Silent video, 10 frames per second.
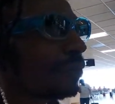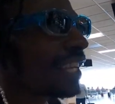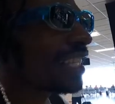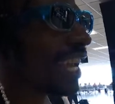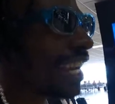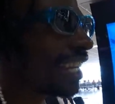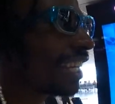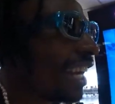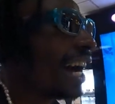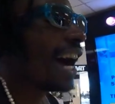that being said
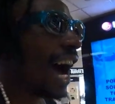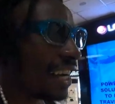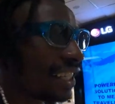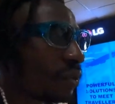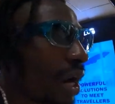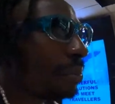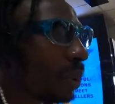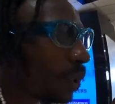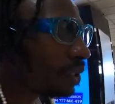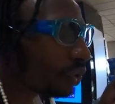I just want to
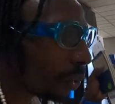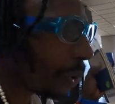post